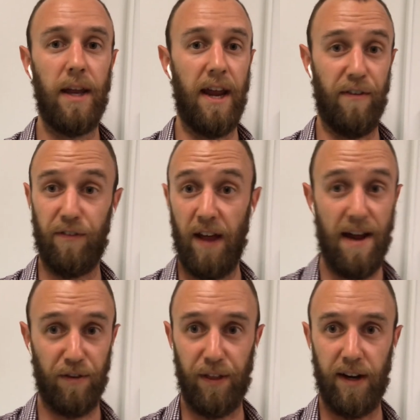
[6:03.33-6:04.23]
if
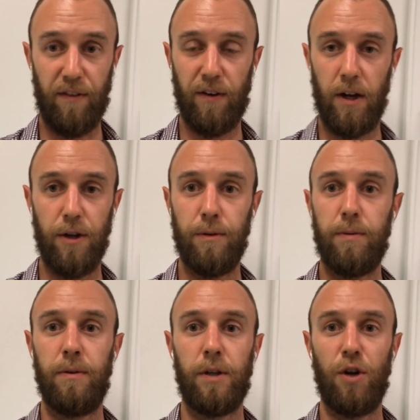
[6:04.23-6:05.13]
everything is followed
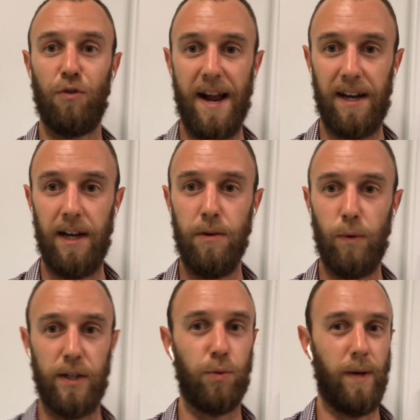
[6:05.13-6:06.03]
correctly,
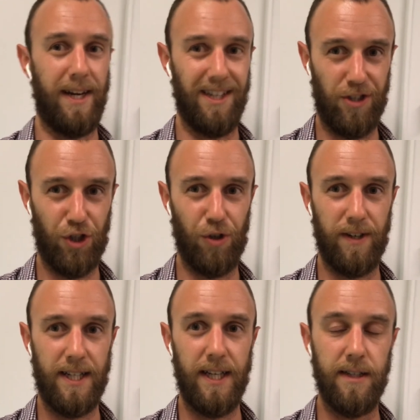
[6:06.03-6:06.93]
which we ensure
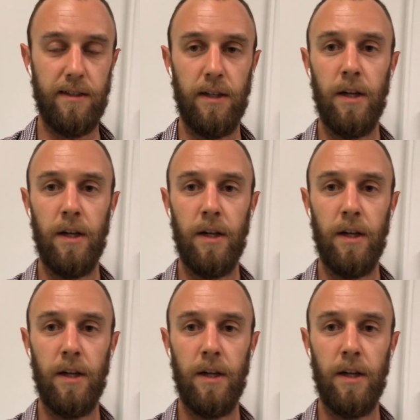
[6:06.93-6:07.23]
it is,